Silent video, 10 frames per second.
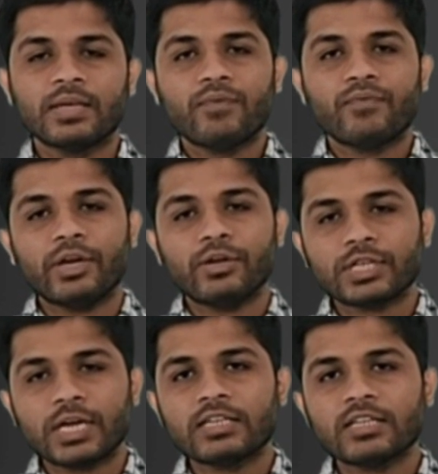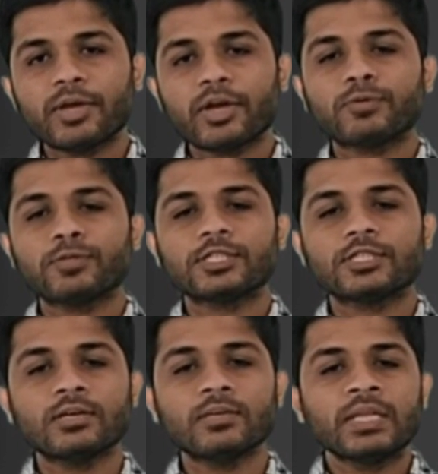When you start the
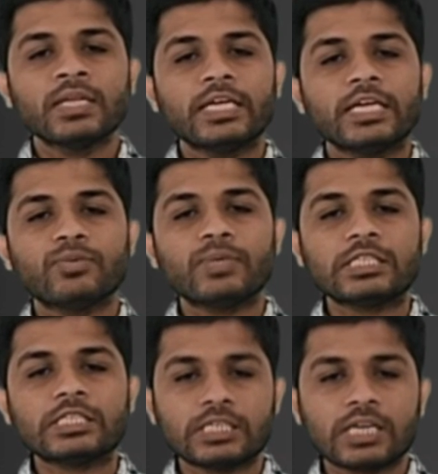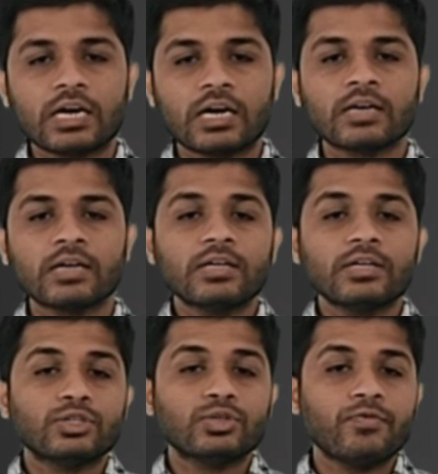microprocessor, it will start
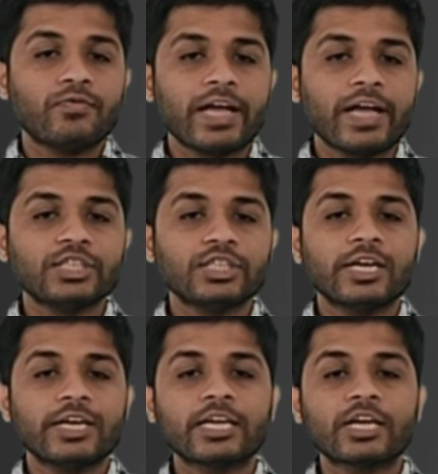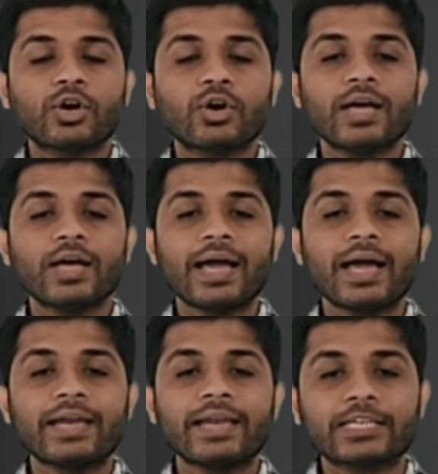to fetch, decode
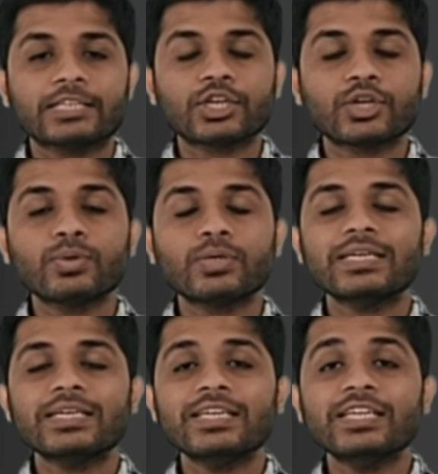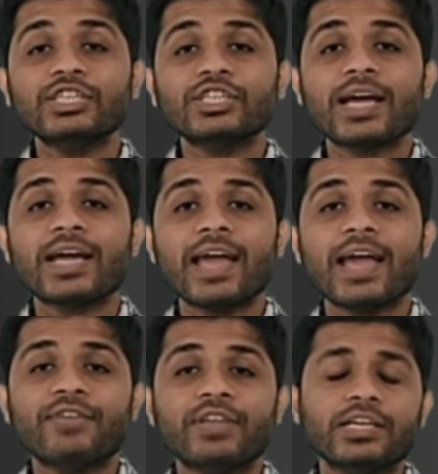and execute each and
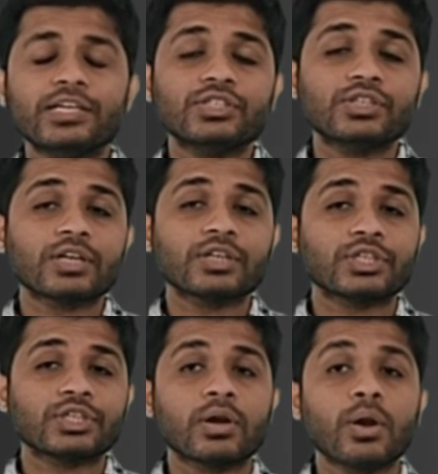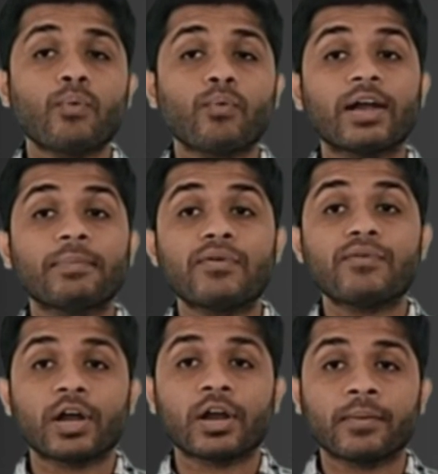every instruction one by
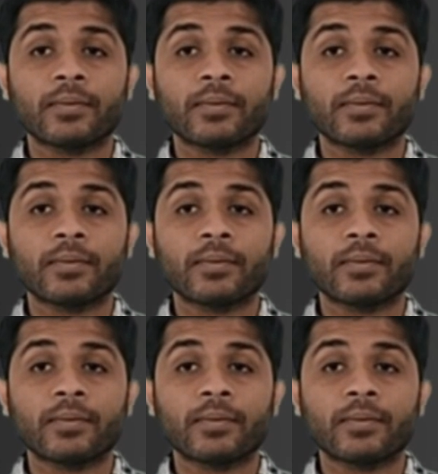one.